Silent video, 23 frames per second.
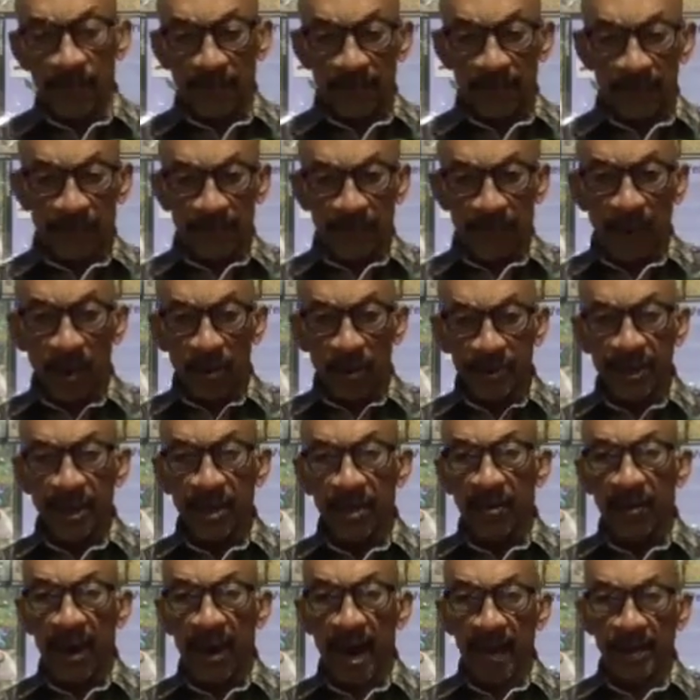those
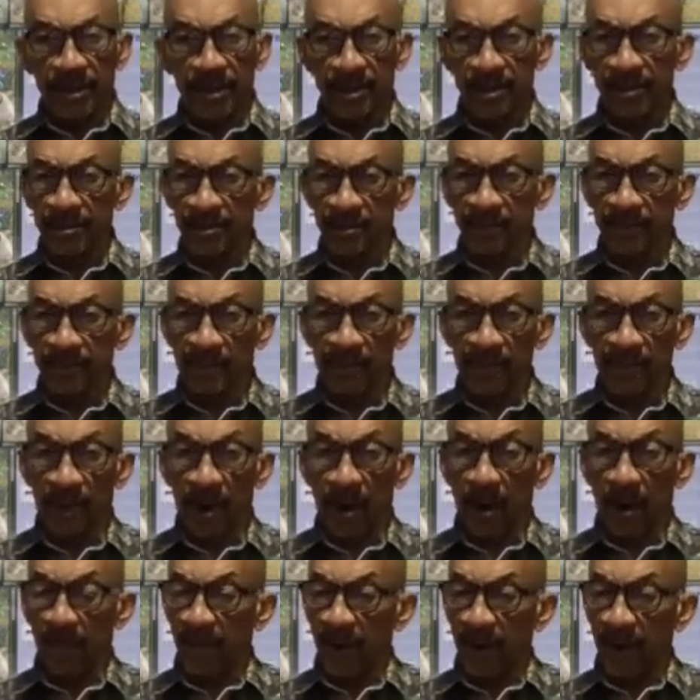interactions are
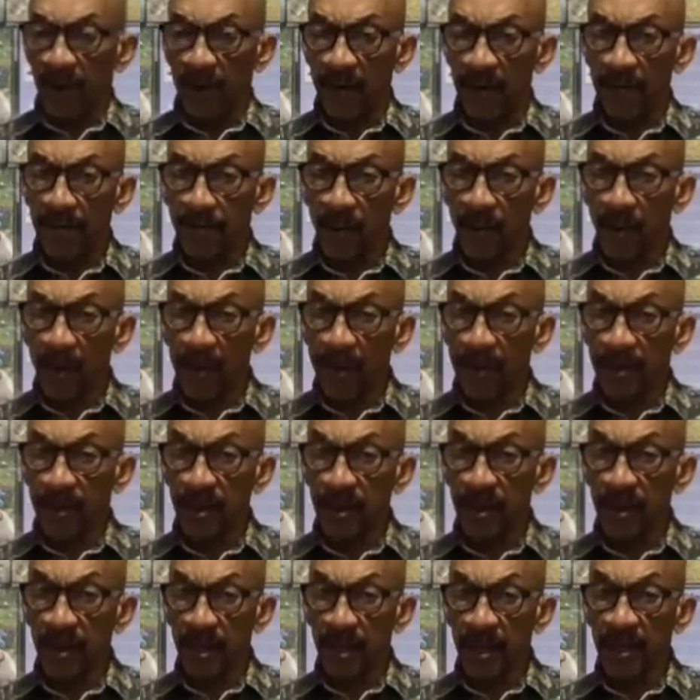very important to
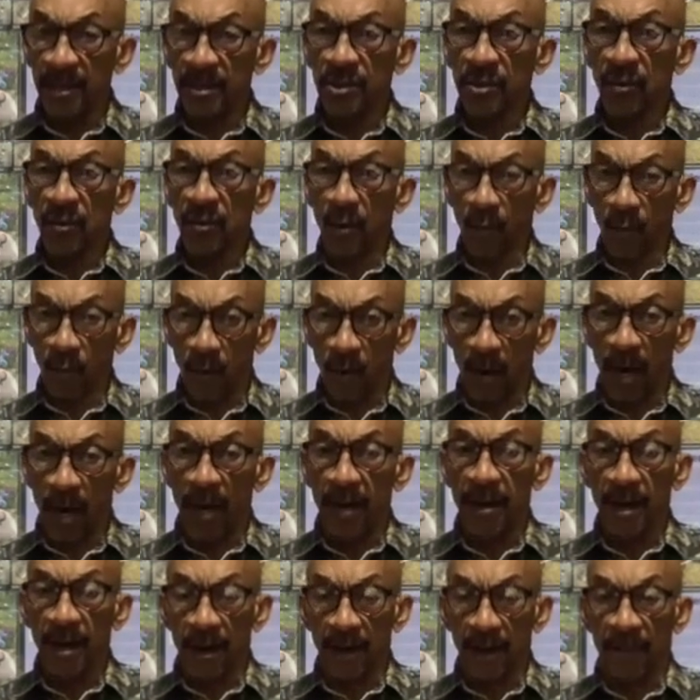each one
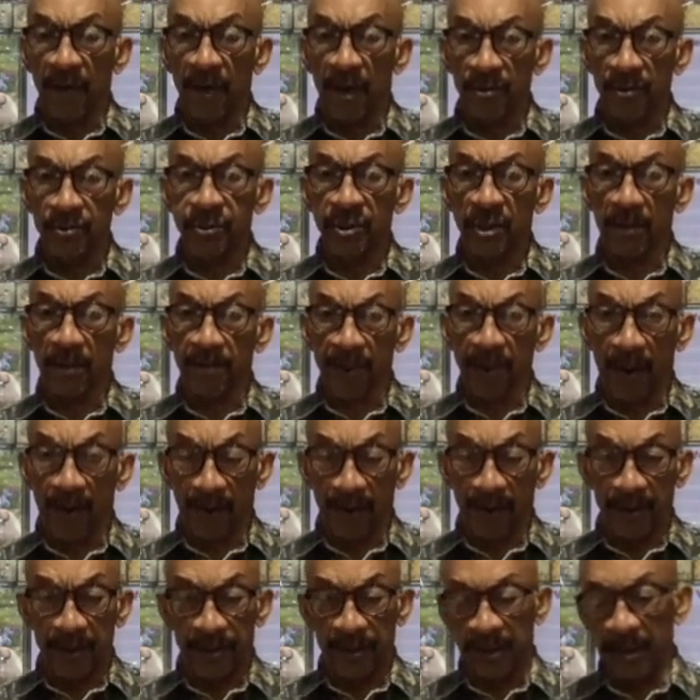of those
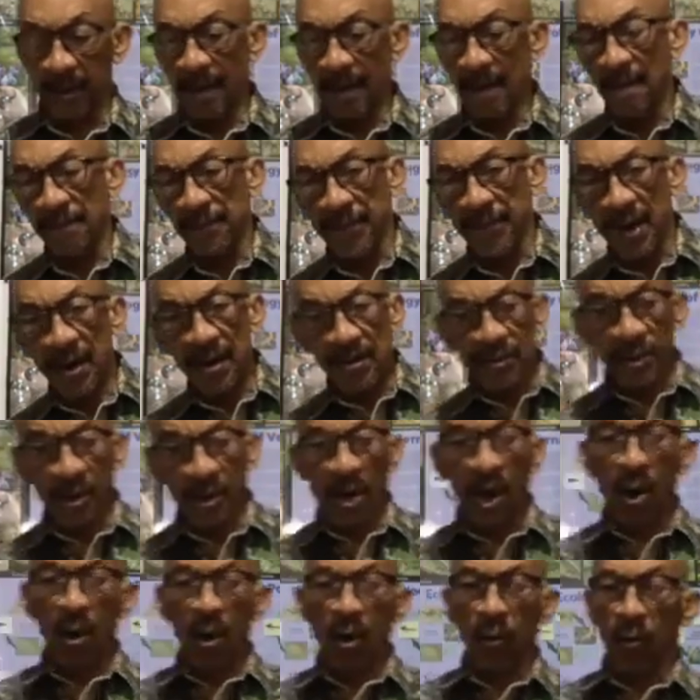components. There's an
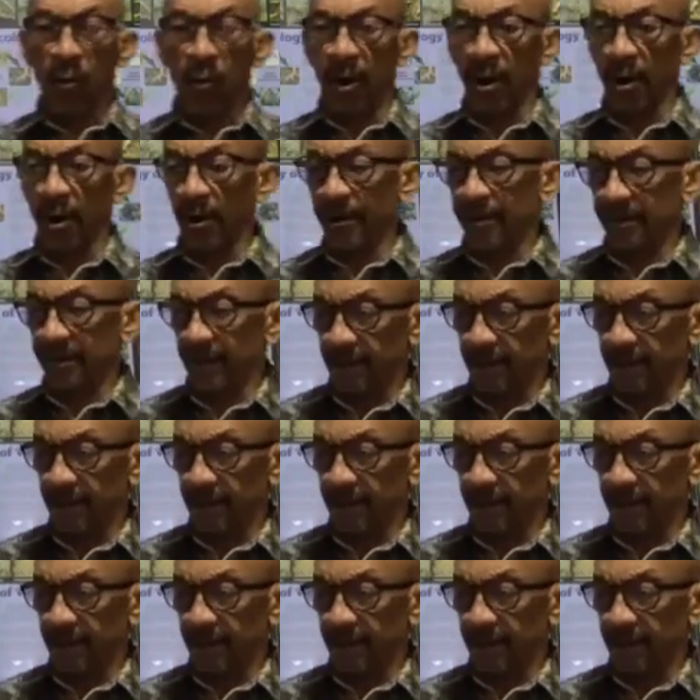old word that